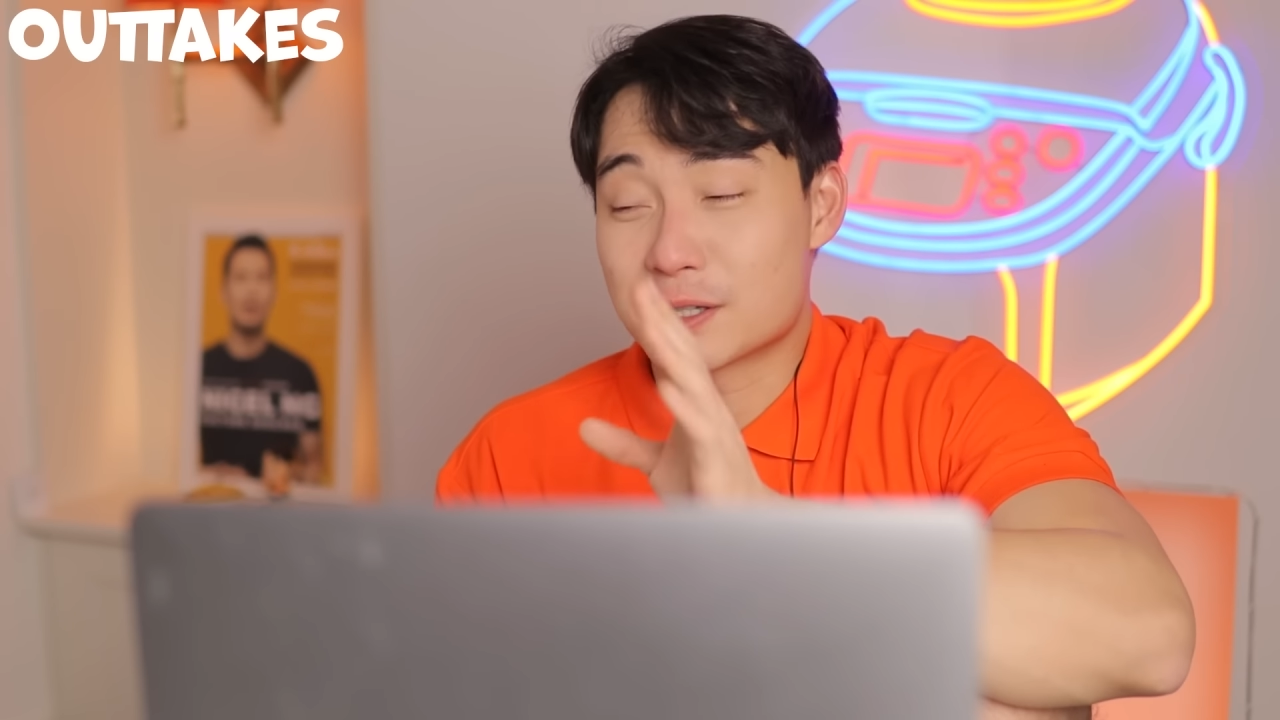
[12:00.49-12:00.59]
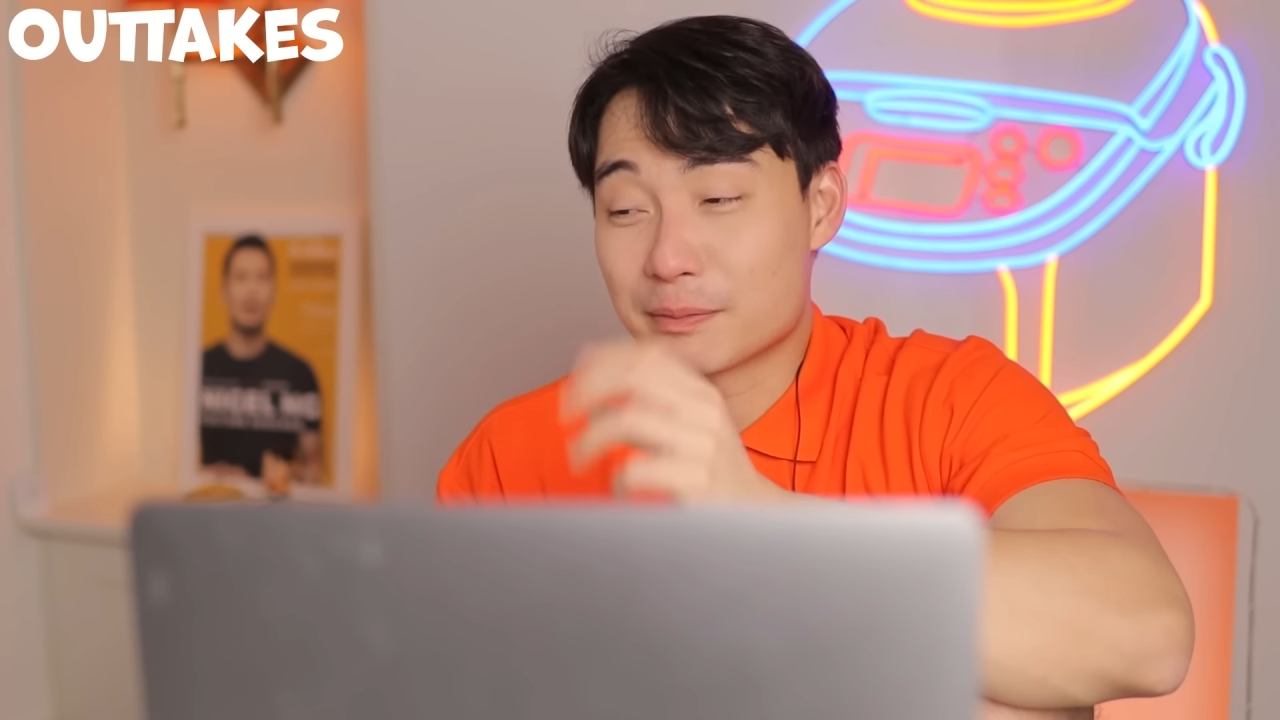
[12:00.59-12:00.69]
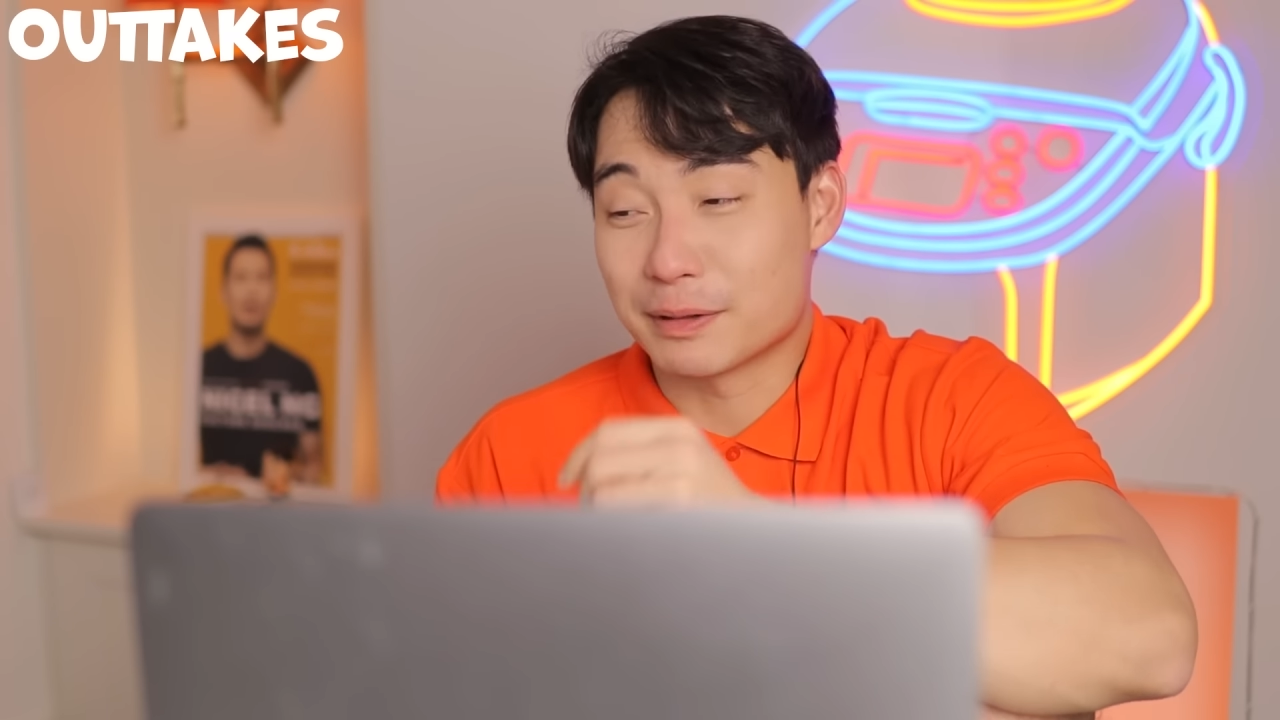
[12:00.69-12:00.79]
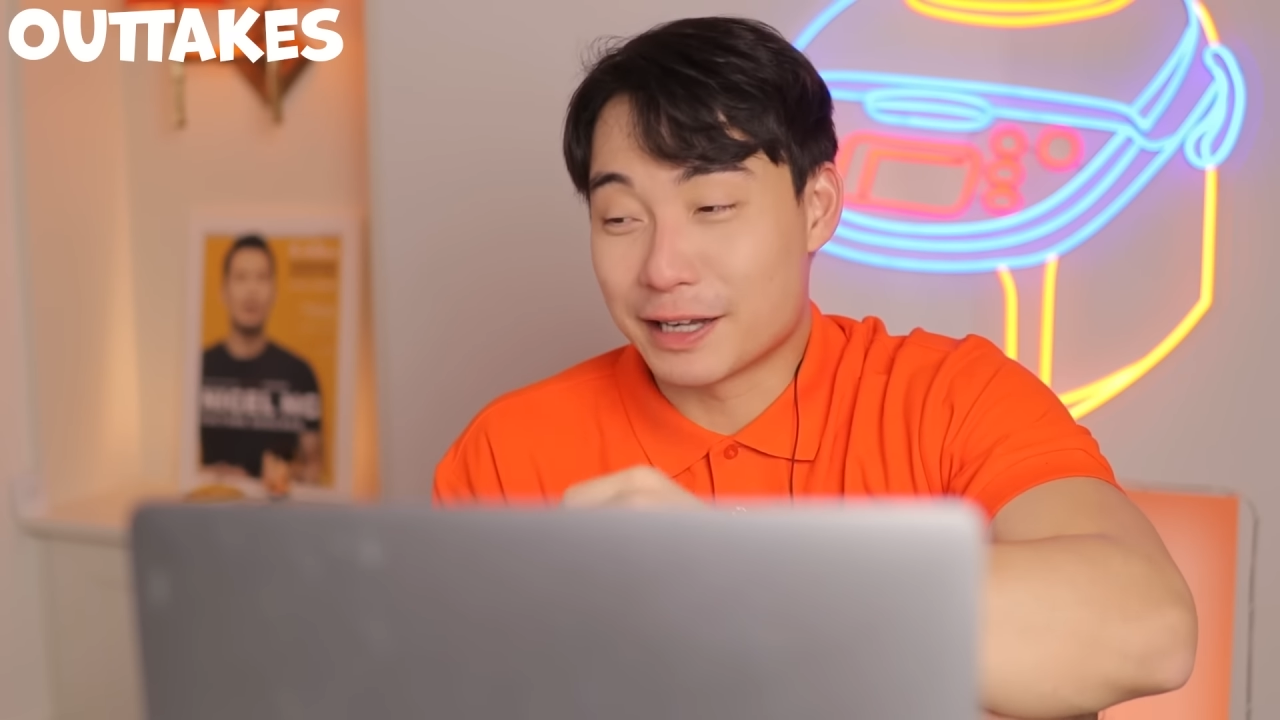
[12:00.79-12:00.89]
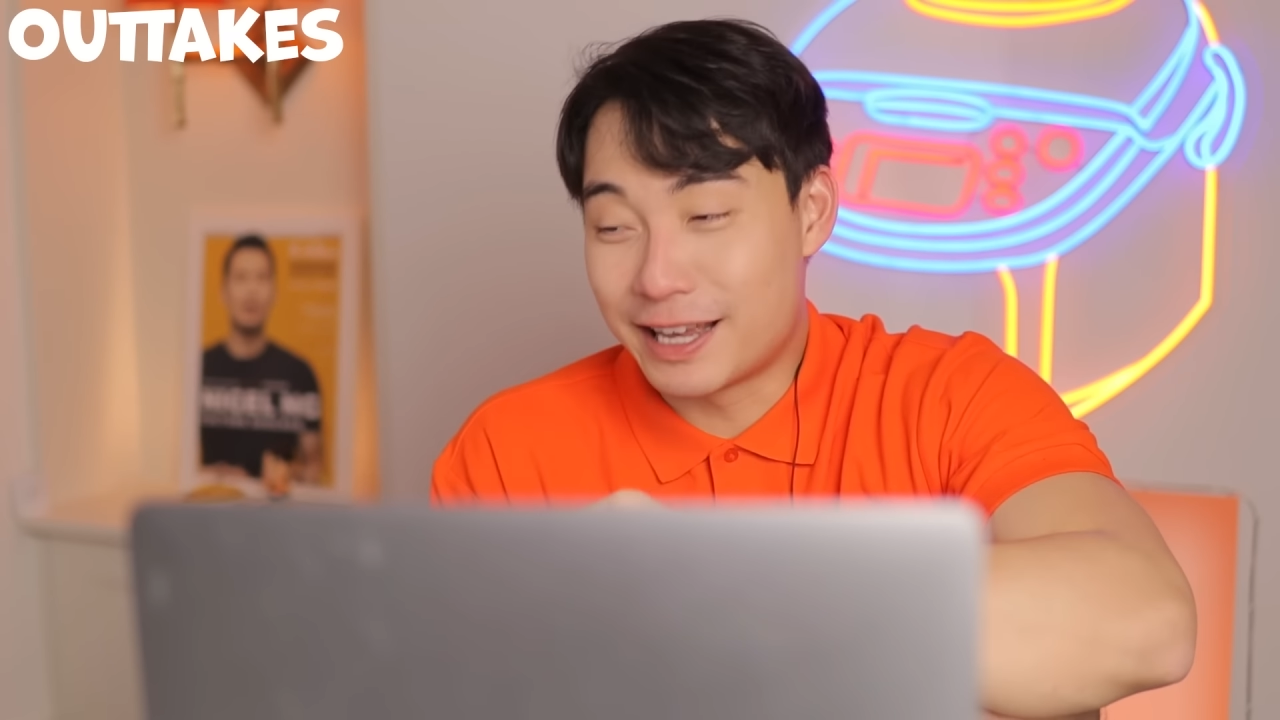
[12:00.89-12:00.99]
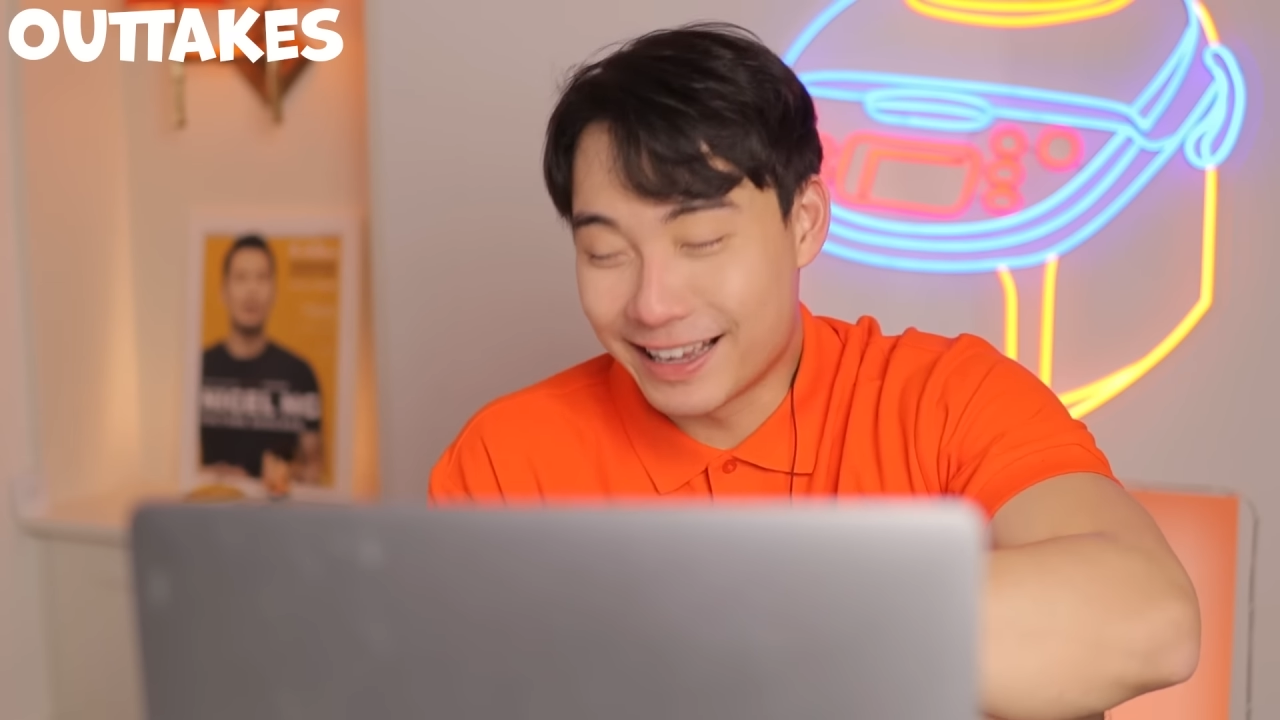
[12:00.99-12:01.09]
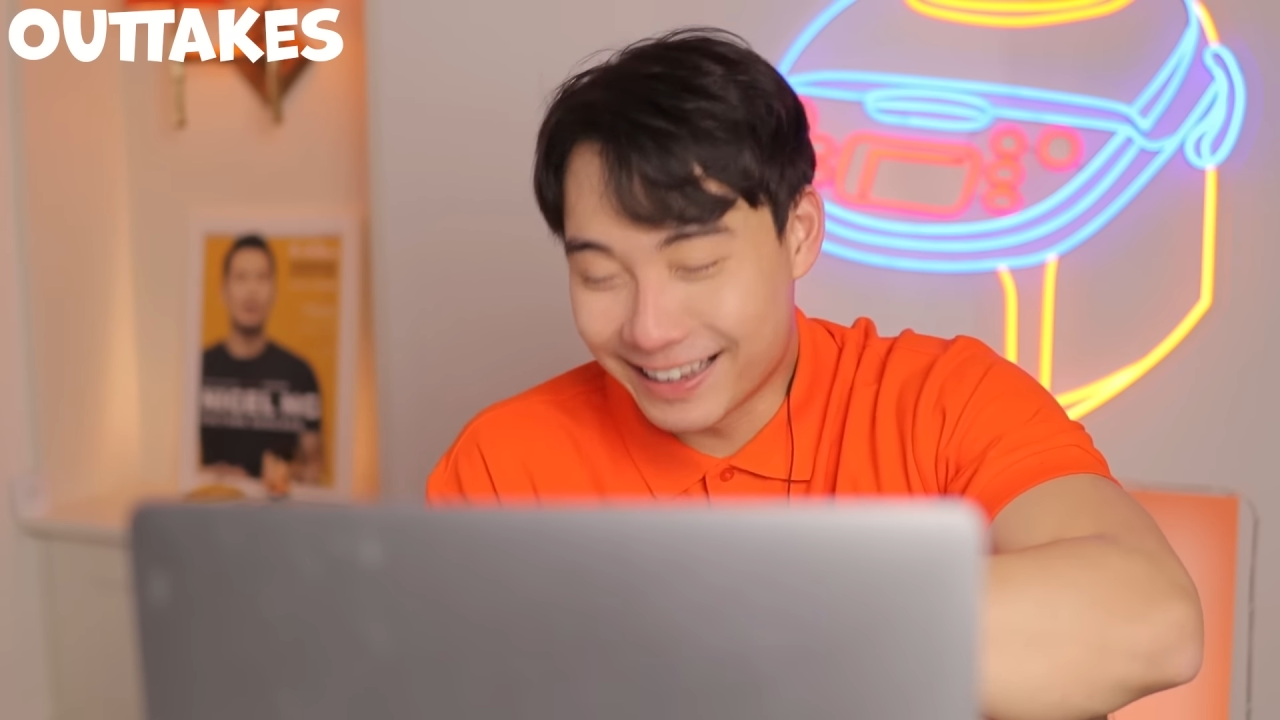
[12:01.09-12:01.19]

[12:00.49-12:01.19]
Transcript: to somebody.